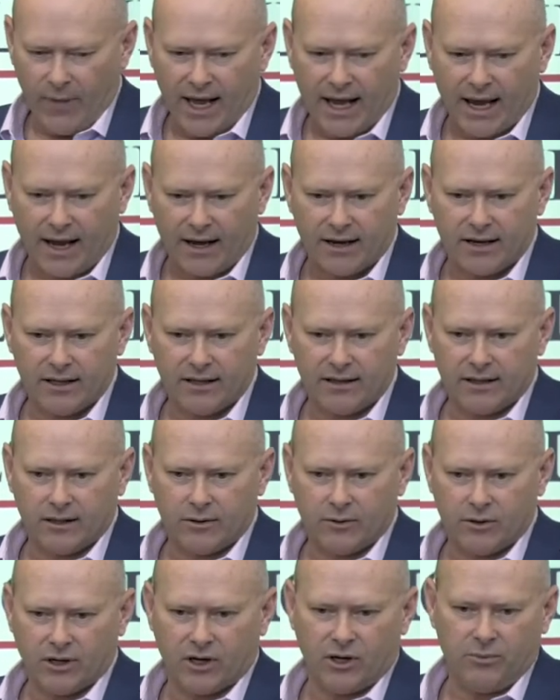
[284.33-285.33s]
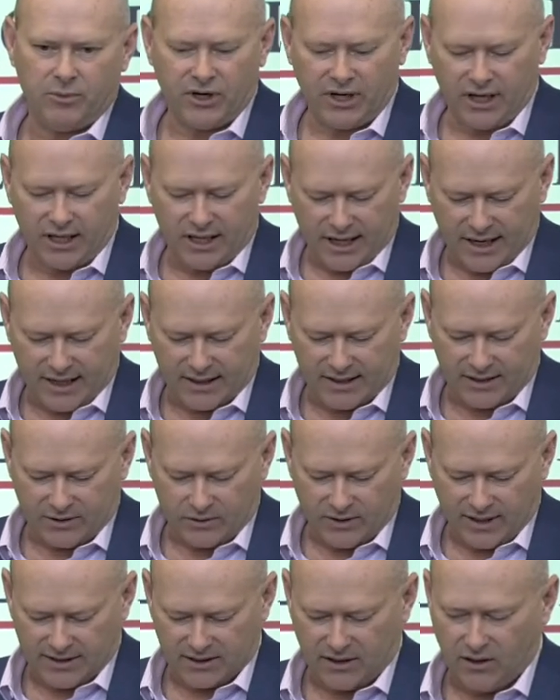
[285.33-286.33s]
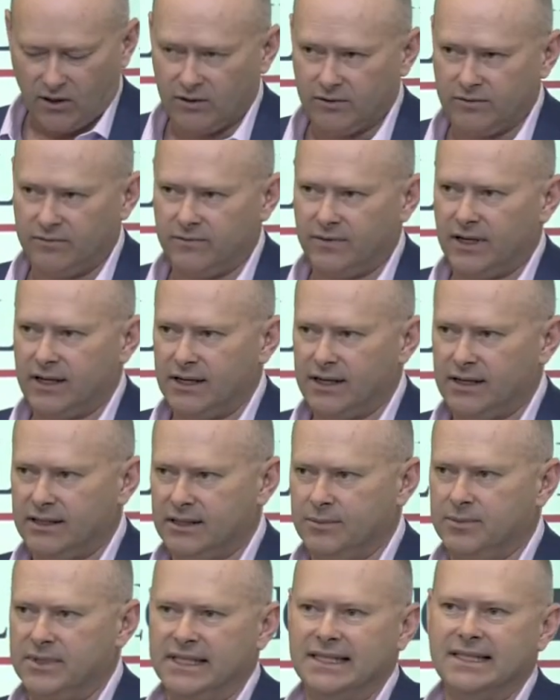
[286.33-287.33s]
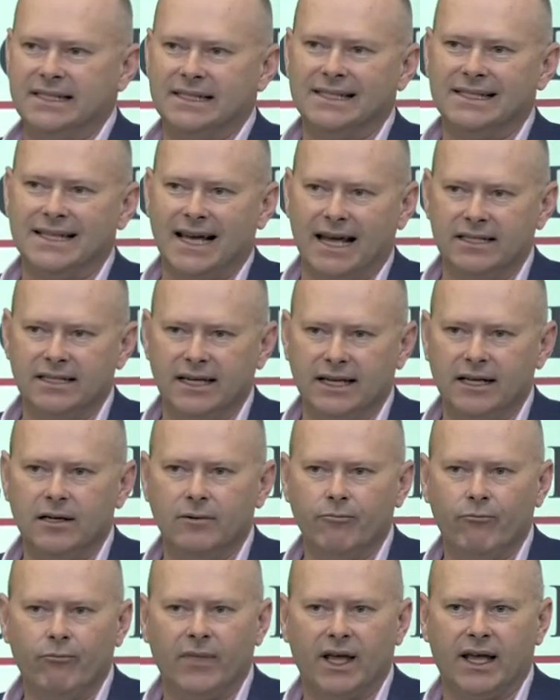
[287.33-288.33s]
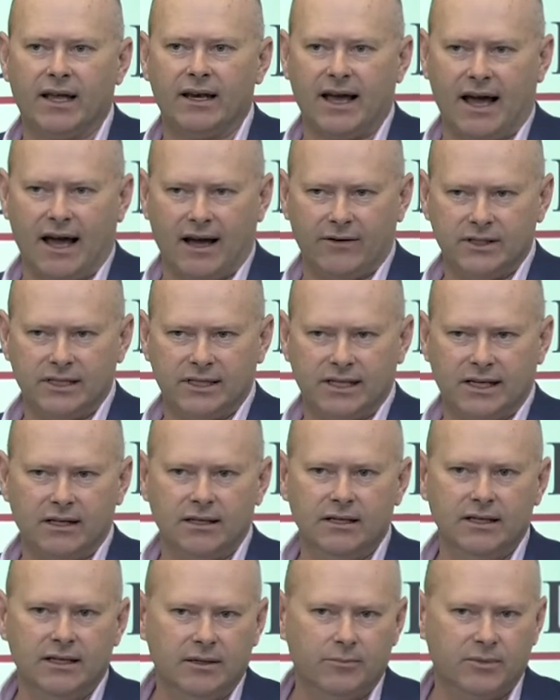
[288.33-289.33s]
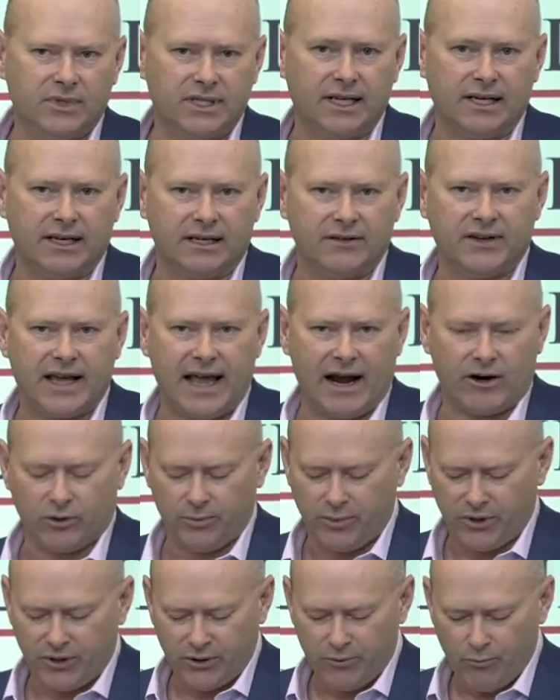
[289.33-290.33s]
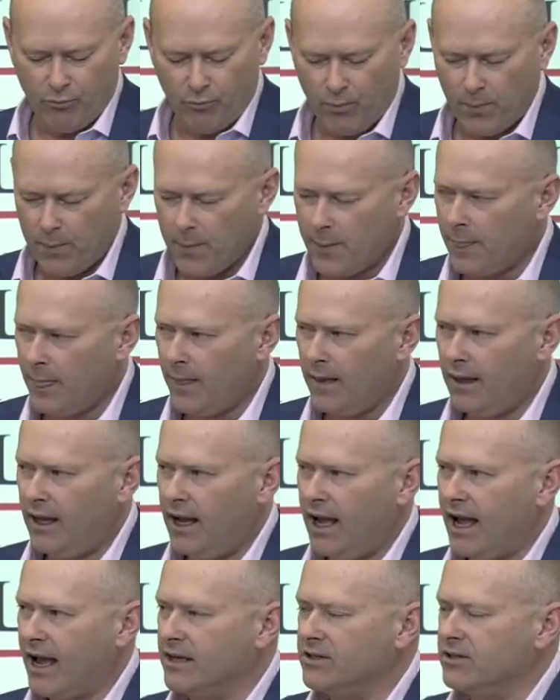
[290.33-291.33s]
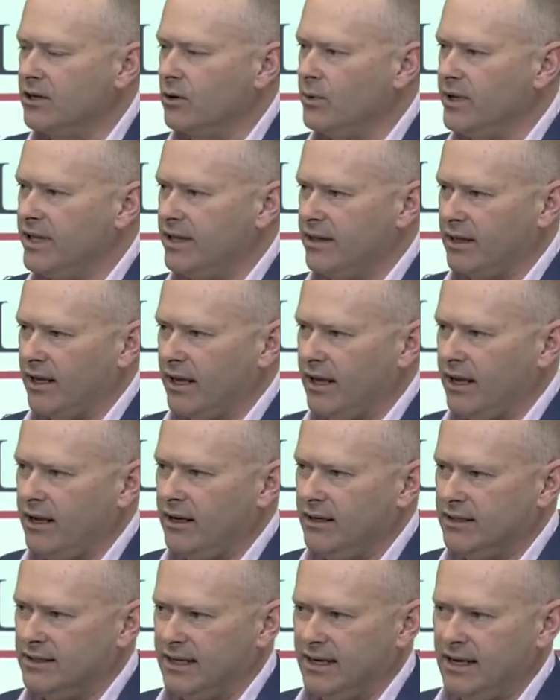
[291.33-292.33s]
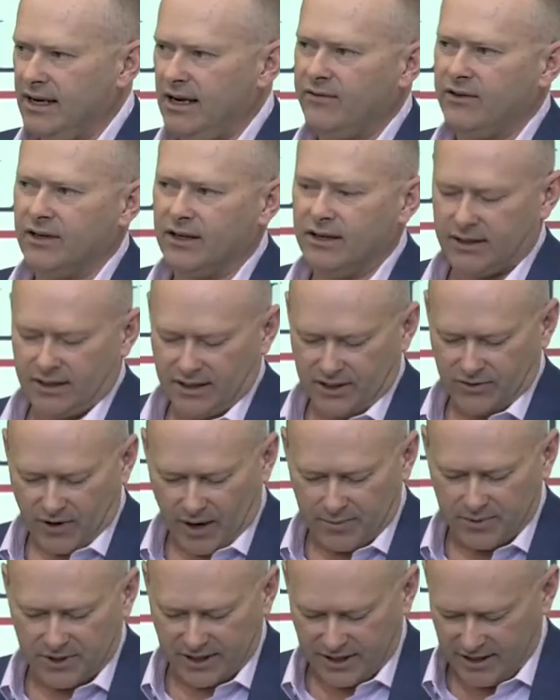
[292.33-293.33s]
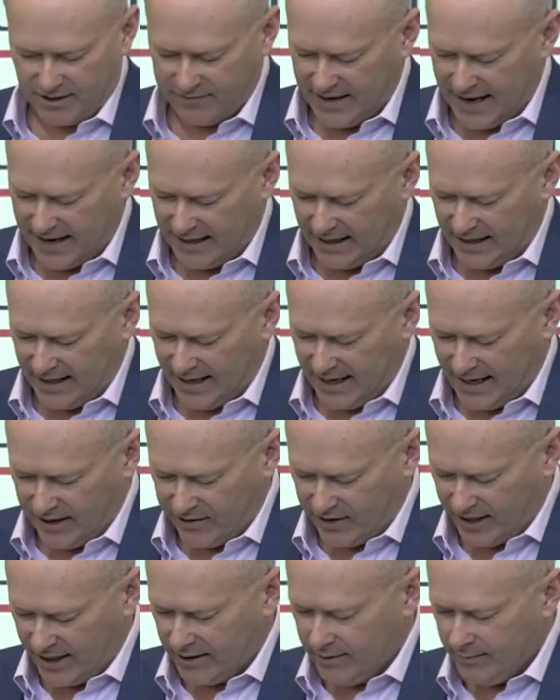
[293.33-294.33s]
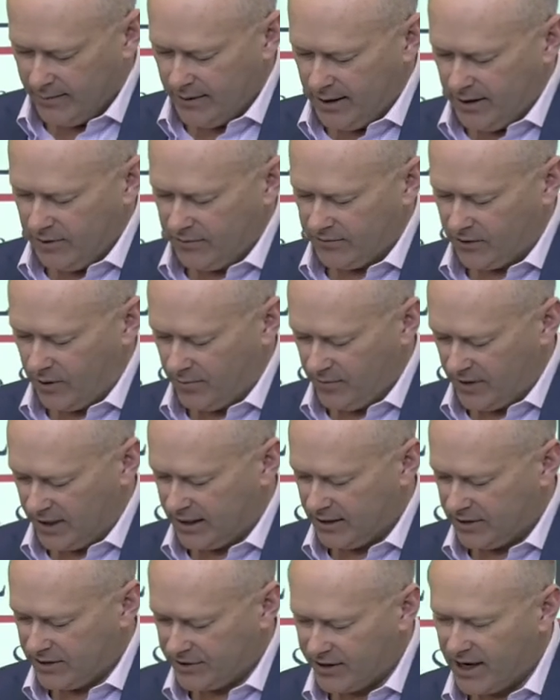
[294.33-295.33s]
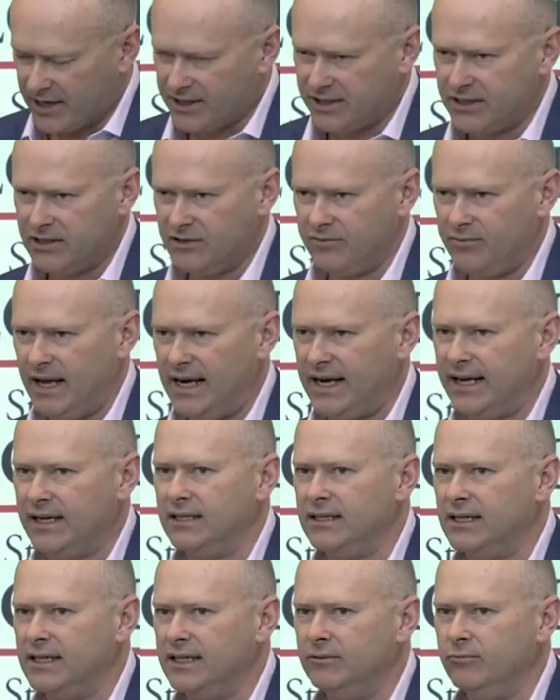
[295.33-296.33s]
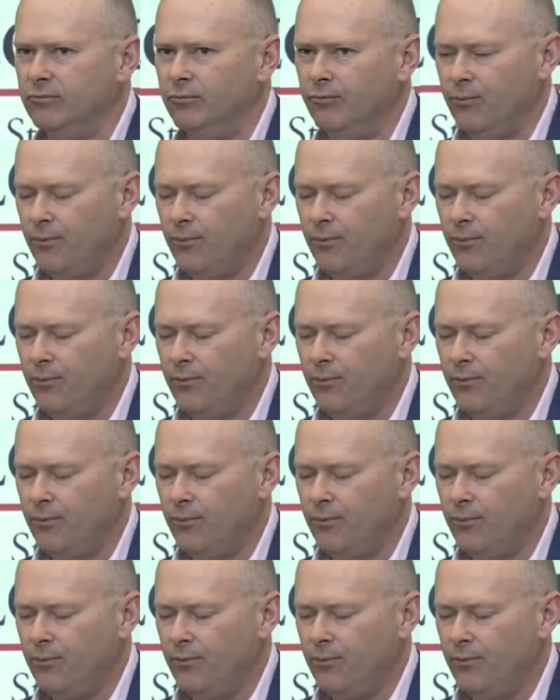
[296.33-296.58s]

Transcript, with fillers: And the, the community there still does a lot of uh, subsistence hunting and harvesting, particularly of caribou. And so with the significant disruption they've had in the area from the construction of Meliadine,